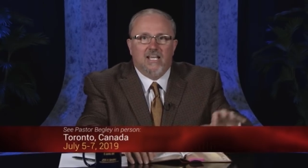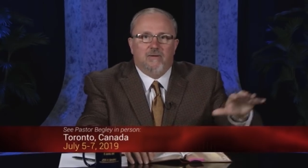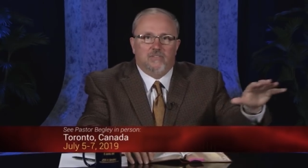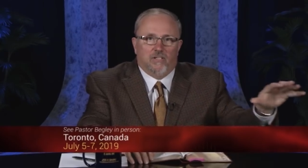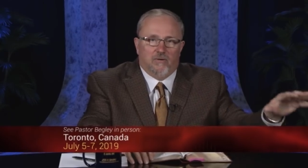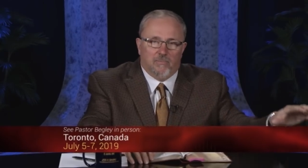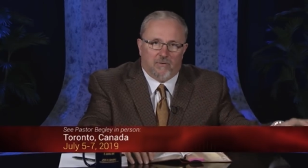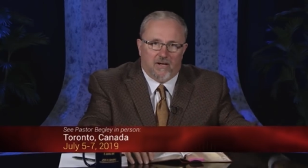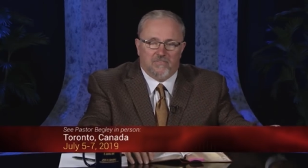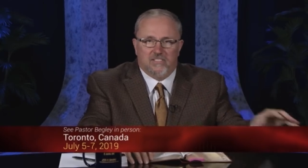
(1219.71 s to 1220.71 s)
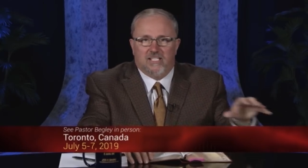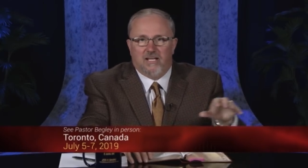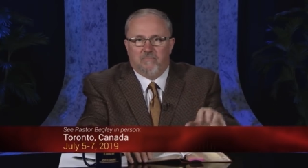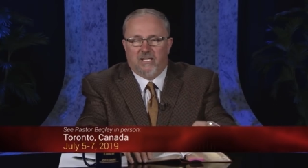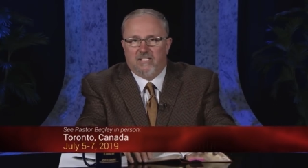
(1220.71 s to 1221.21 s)
It was already
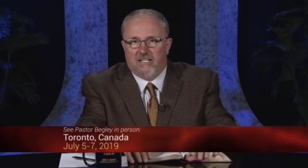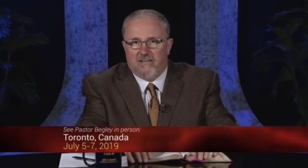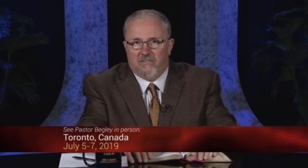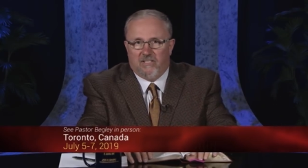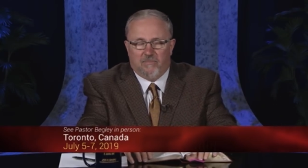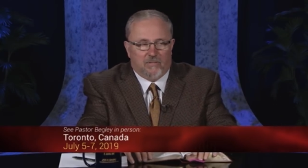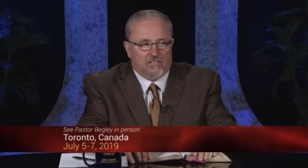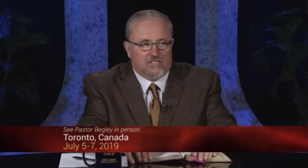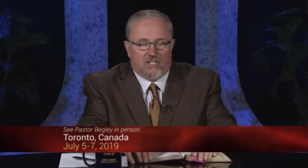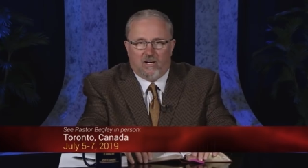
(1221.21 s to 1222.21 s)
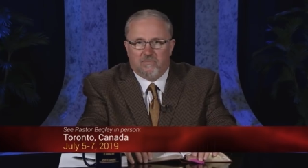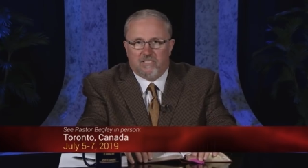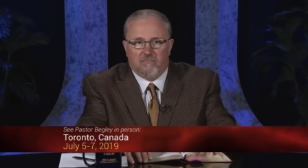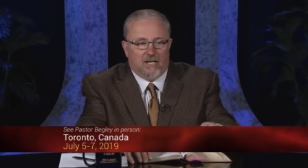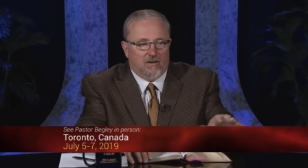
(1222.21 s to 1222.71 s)
prophesied by David in the book of Psalms
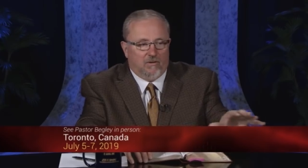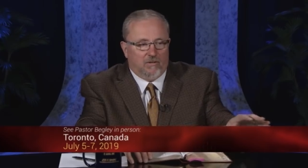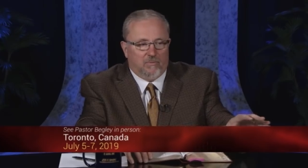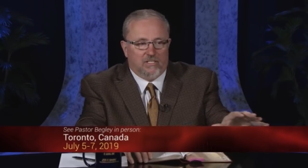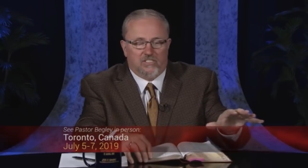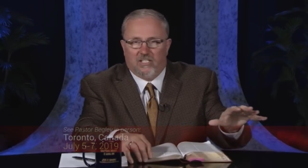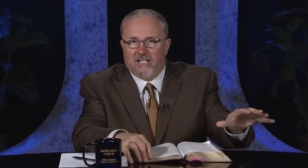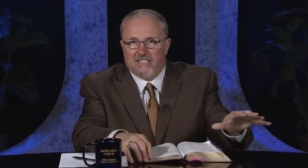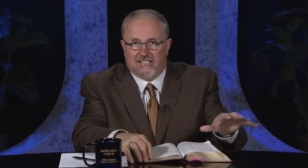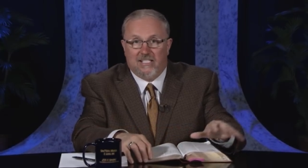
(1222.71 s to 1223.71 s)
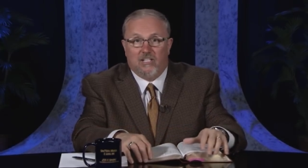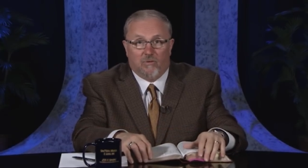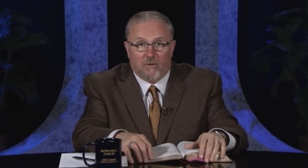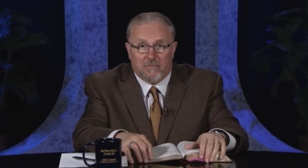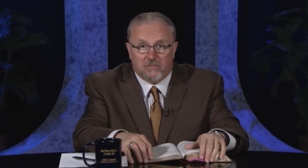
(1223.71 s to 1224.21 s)
that my Holy One shall not see
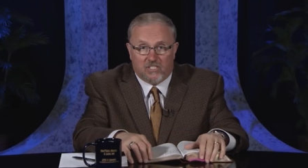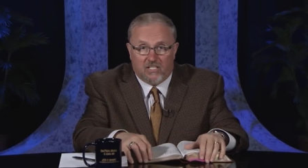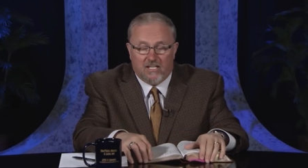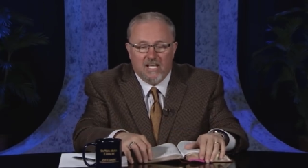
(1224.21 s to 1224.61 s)
corruption.